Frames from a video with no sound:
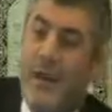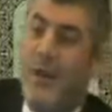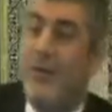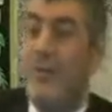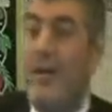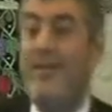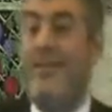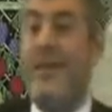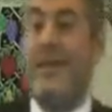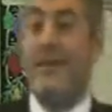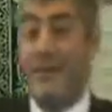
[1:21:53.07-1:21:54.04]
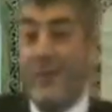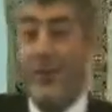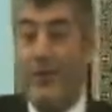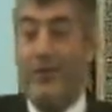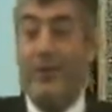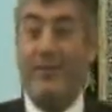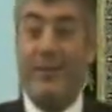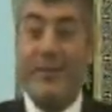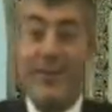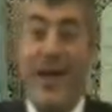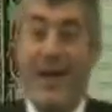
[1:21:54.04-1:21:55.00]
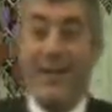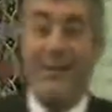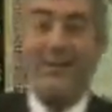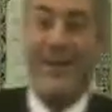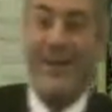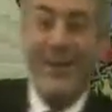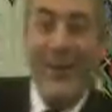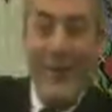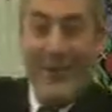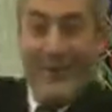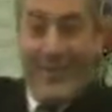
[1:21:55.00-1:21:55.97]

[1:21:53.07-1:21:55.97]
Now you may say, if I go 60 times, all